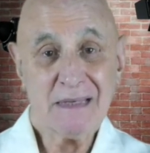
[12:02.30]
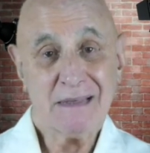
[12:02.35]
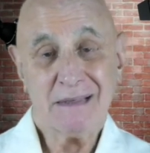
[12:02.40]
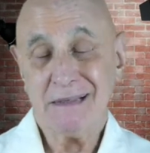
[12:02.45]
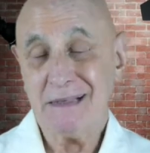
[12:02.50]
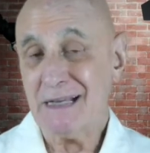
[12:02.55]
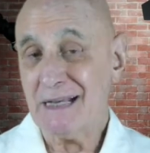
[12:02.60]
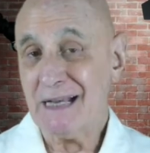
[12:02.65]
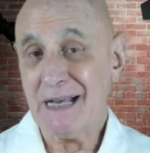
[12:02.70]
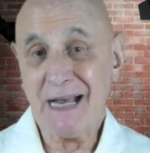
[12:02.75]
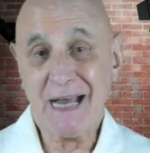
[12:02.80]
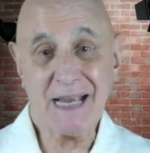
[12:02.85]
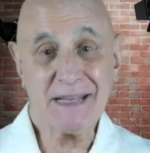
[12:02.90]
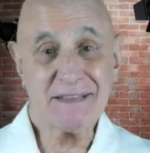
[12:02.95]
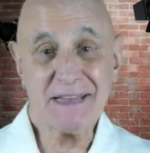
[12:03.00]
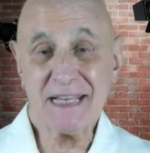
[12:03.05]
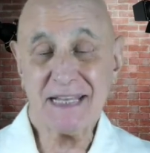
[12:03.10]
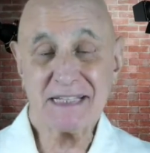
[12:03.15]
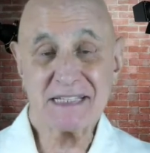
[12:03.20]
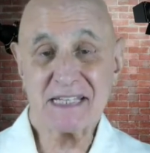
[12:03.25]
I think
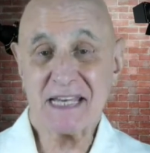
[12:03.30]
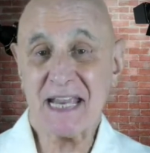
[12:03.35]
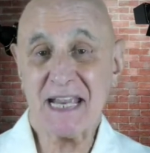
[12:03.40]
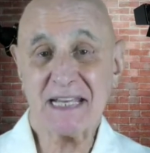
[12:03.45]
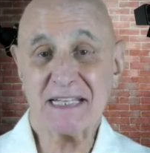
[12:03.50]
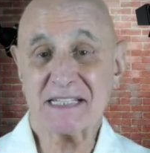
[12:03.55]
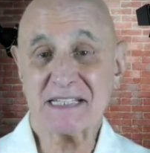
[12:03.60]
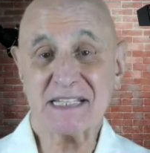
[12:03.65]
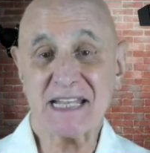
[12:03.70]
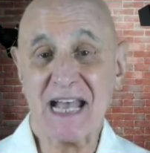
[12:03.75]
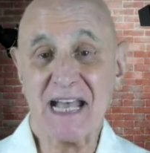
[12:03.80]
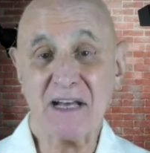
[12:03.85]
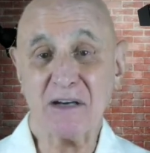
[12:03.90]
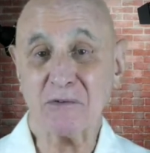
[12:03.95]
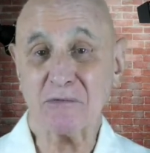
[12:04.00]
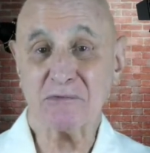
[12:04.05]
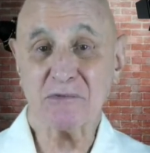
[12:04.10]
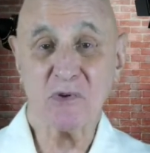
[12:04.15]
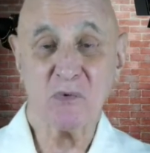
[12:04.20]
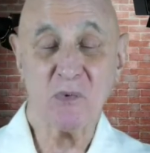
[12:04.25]
it's hands down the
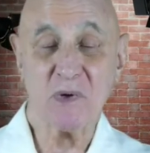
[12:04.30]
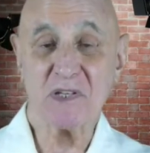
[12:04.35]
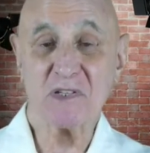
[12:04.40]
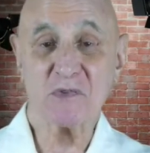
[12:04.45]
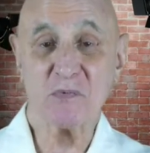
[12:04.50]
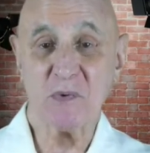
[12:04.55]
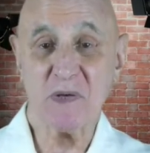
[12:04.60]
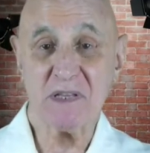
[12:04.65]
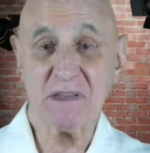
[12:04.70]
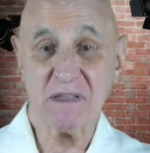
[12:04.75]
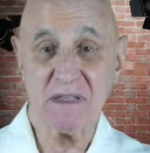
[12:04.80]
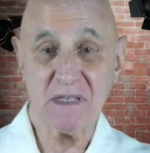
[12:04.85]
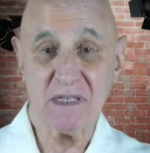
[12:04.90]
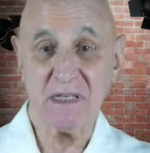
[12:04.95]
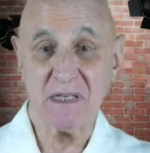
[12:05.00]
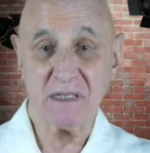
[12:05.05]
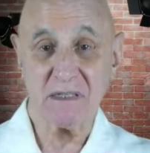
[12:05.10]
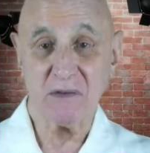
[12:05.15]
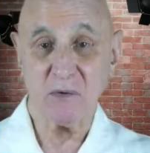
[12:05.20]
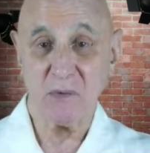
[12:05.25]
ones with the
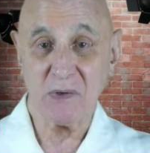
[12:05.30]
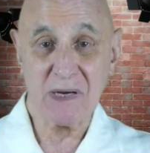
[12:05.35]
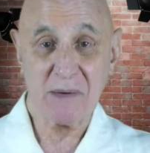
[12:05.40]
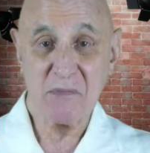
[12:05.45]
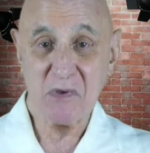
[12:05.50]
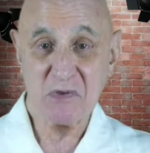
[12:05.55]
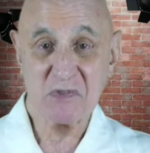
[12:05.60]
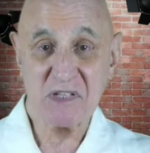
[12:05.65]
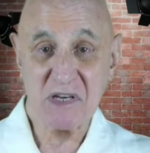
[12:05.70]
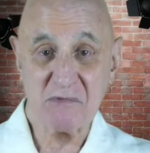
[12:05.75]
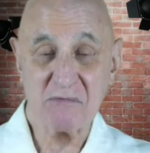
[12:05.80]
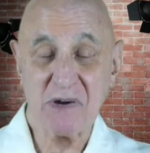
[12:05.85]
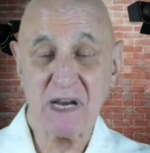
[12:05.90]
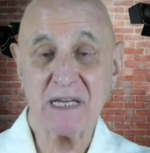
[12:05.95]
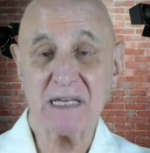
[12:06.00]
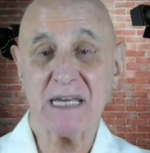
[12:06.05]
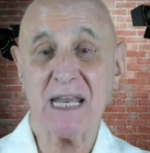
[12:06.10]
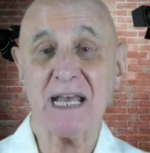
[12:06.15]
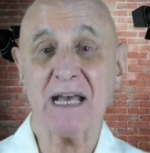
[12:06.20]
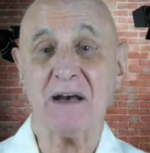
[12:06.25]
one I'm using right
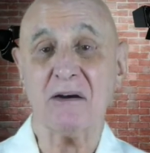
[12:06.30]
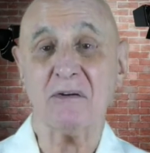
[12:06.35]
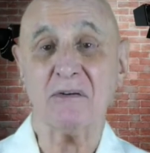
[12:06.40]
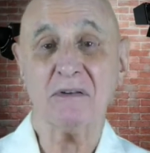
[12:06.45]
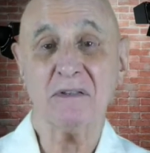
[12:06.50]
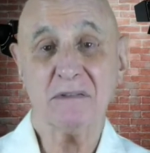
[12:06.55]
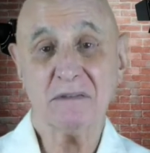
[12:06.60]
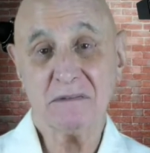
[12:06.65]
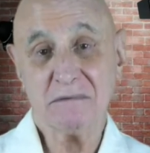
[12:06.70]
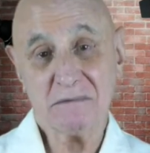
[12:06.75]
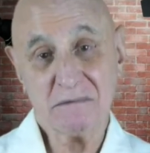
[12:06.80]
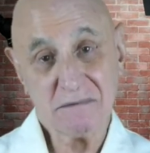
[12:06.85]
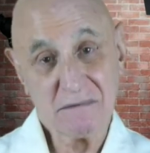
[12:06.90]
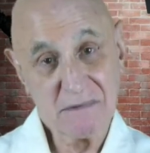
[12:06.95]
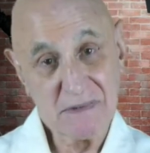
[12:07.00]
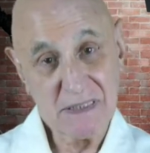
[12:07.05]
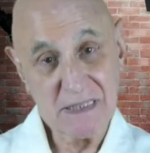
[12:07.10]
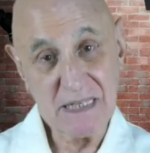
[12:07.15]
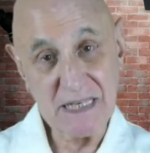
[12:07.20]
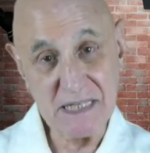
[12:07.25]
now.
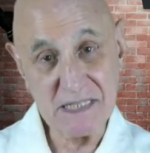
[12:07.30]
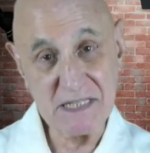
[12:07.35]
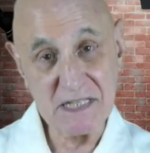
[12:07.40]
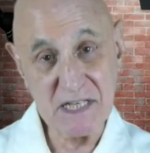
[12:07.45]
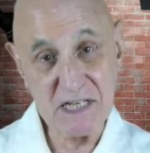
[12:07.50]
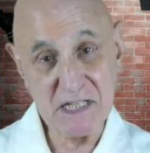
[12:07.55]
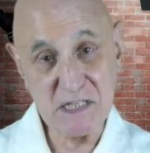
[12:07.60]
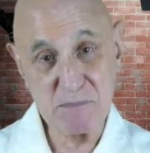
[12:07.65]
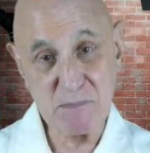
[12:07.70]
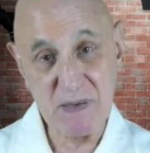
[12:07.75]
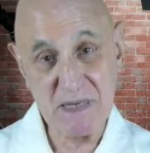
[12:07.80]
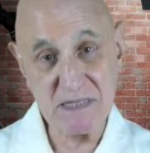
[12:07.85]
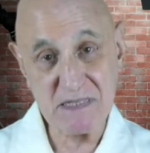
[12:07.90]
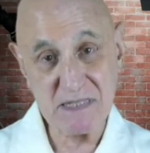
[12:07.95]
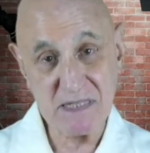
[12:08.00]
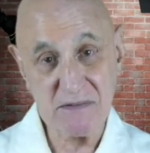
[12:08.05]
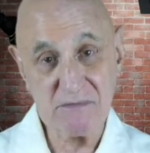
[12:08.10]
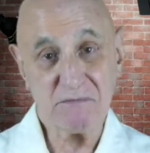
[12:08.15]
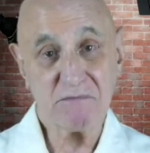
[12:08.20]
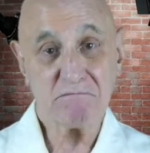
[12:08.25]
Is it
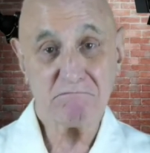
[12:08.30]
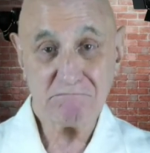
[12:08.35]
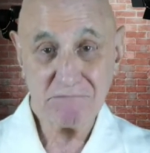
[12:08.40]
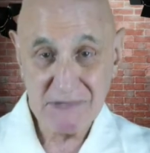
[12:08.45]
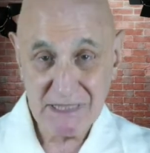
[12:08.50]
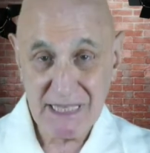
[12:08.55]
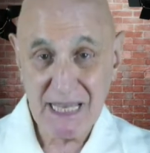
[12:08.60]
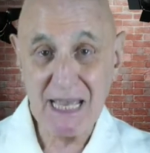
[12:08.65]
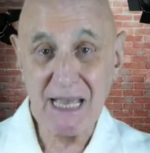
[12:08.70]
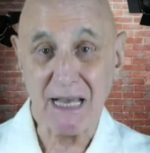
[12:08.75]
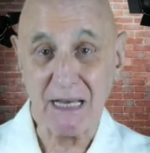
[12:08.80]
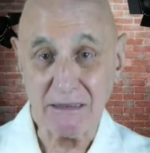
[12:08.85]
expensive? Yeah.